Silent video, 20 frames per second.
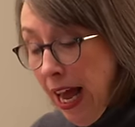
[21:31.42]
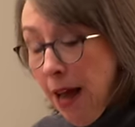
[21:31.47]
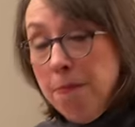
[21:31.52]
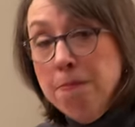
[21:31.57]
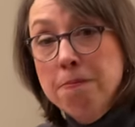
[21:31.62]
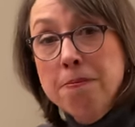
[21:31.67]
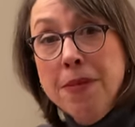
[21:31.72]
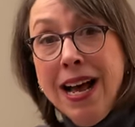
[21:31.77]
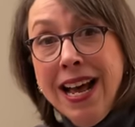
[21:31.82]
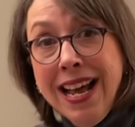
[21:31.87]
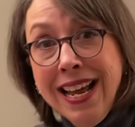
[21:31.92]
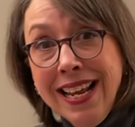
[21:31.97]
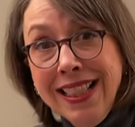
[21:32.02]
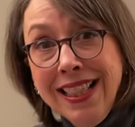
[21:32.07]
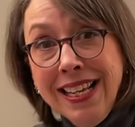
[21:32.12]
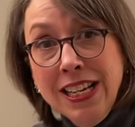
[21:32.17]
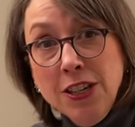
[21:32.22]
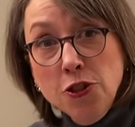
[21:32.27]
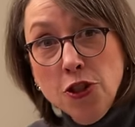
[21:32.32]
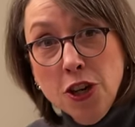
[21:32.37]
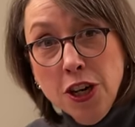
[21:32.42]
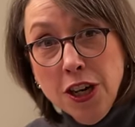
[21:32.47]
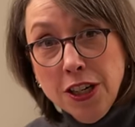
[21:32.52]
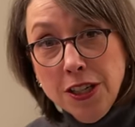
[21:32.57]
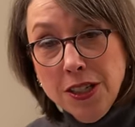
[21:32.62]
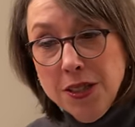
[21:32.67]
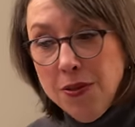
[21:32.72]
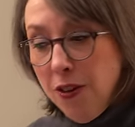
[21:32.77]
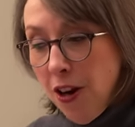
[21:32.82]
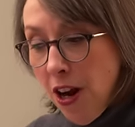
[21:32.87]
I mine these
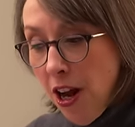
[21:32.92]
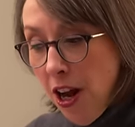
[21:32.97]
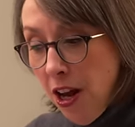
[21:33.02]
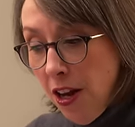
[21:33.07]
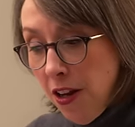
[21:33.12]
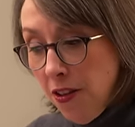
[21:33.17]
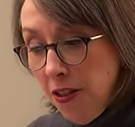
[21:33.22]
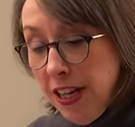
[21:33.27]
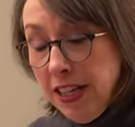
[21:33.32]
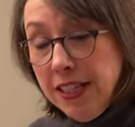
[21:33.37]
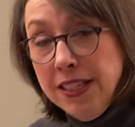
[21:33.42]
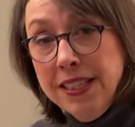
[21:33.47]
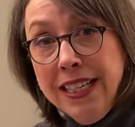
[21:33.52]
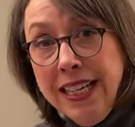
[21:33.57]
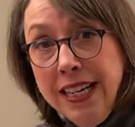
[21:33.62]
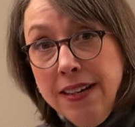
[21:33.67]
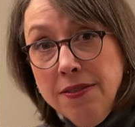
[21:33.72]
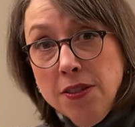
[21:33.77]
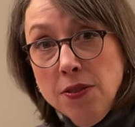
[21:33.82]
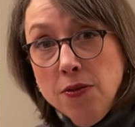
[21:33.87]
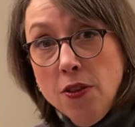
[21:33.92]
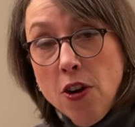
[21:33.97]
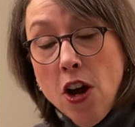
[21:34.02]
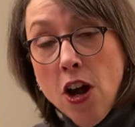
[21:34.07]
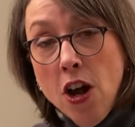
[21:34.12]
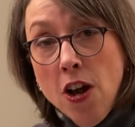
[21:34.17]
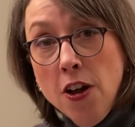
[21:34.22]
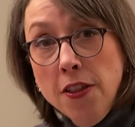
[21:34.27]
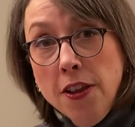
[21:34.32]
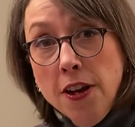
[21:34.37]
shirts for all these sleeves for
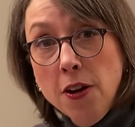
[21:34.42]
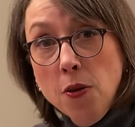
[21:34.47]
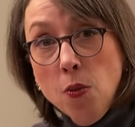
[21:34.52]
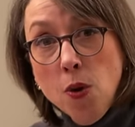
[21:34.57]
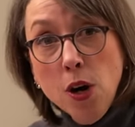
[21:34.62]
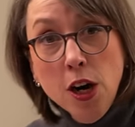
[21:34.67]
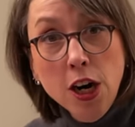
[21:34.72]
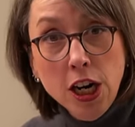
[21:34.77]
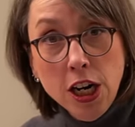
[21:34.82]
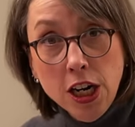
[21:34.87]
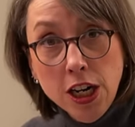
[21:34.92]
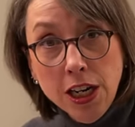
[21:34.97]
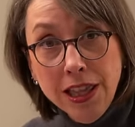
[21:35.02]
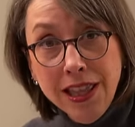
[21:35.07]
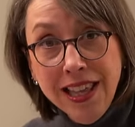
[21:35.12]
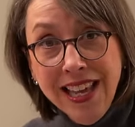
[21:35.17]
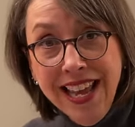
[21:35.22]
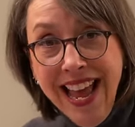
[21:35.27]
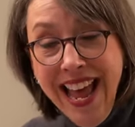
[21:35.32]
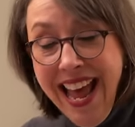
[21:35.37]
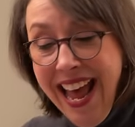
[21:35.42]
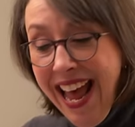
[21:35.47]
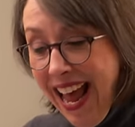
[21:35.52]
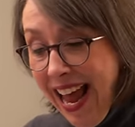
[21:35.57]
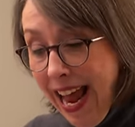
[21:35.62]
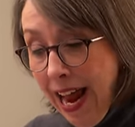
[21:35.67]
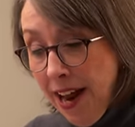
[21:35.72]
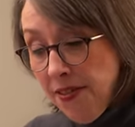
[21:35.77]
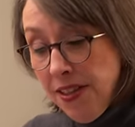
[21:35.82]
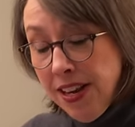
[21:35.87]
all their worth,
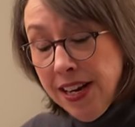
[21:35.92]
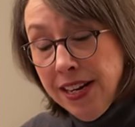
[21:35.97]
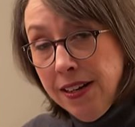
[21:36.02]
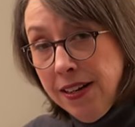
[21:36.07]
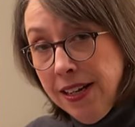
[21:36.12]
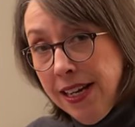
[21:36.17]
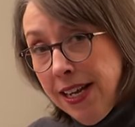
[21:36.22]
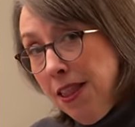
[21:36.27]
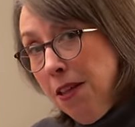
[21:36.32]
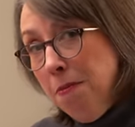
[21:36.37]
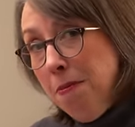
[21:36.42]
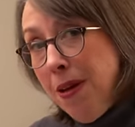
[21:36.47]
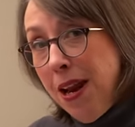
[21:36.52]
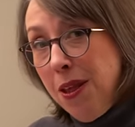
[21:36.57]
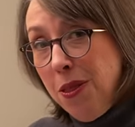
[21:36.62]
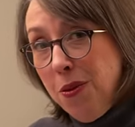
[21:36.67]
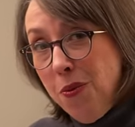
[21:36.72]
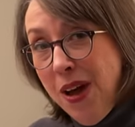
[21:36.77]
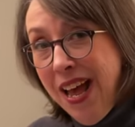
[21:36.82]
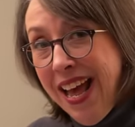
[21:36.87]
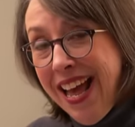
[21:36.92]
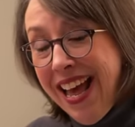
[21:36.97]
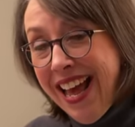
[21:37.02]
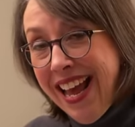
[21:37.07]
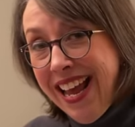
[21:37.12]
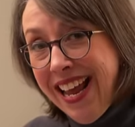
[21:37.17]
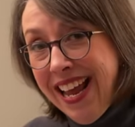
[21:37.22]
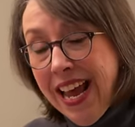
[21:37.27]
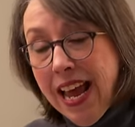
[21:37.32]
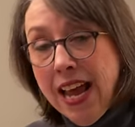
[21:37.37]
and then get them out of the
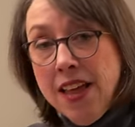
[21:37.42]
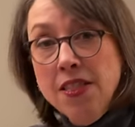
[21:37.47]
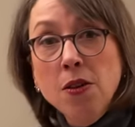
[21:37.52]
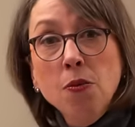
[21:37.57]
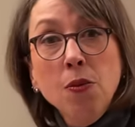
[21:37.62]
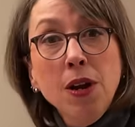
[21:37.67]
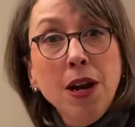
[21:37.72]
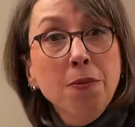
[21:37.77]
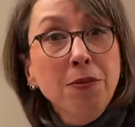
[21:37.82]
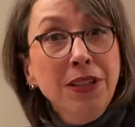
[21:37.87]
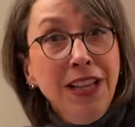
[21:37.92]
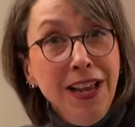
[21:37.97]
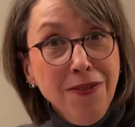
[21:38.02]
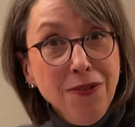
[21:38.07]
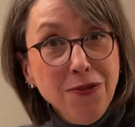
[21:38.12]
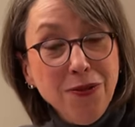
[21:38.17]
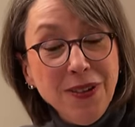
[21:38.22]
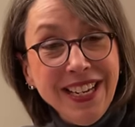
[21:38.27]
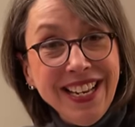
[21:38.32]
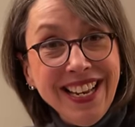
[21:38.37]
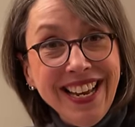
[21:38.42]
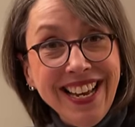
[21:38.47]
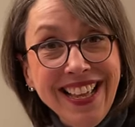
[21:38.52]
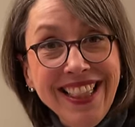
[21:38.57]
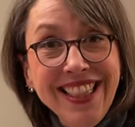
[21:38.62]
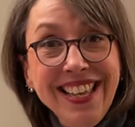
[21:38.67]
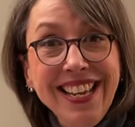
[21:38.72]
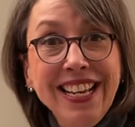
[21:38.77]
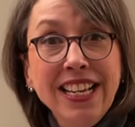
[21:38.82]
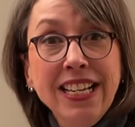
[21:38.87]
way. And then what I'm left
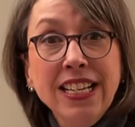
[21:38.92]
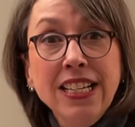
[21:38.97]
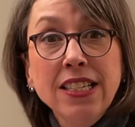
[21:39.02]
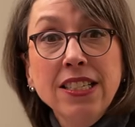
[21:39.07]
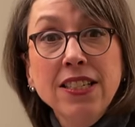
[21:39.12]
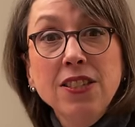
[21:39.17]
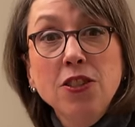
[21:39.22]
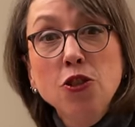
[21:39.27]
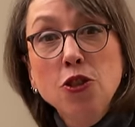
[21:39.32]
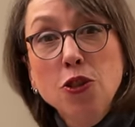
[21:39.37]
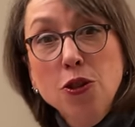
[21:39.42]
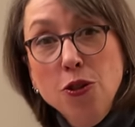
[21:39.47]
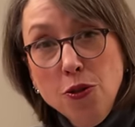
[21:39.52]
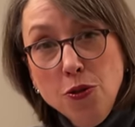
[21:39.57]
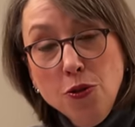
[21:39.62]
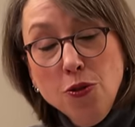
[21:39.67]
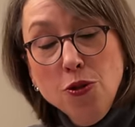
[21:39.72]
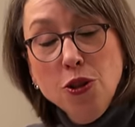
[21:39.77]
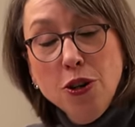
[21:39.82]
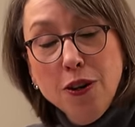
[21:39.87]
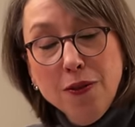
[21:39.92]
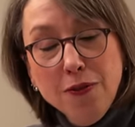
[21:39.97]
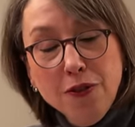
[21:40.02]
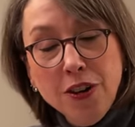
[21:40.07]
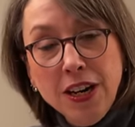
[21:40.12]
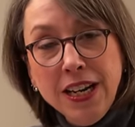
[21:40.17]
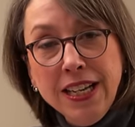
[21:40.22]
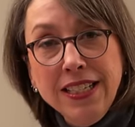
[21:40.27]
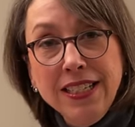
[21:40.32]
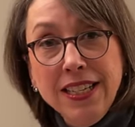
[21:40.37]
with is two shirt
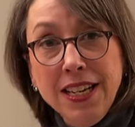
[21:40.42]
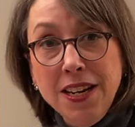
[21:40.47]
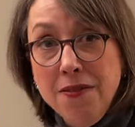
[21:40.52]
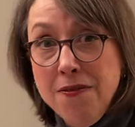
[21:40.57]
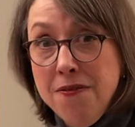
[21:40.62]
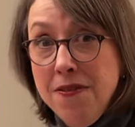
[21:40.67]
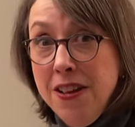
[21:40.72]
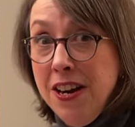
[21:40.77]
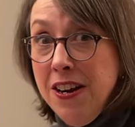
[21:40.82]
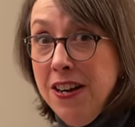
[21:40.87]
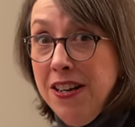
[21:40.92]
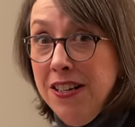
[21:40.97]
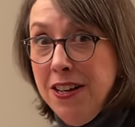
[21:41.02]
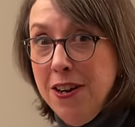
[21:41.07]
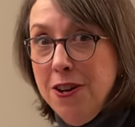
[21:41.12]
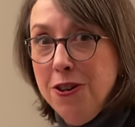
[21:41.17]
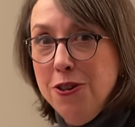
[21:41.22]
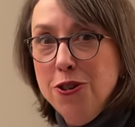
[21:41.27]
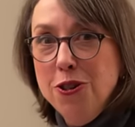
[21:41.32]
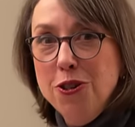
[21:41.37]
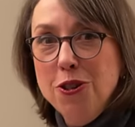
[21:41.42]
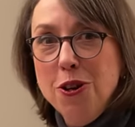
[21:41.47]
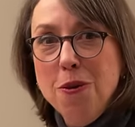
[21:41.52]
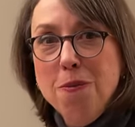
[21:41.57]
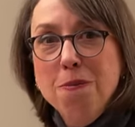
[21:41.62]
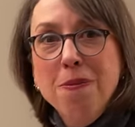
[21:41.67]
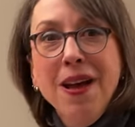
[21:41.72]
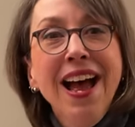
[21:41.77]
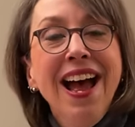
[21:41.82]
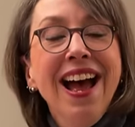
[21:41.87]
fronts and a very large
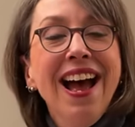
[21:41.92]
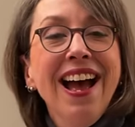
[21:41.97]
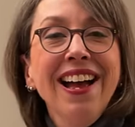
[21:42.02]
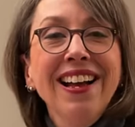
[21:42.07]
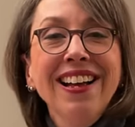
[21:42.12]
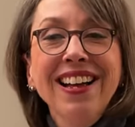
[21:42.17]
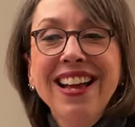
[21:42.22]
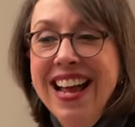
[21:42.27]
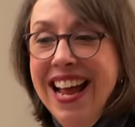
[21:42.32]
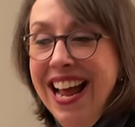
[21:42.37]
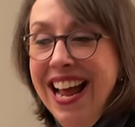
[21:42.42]
shirt back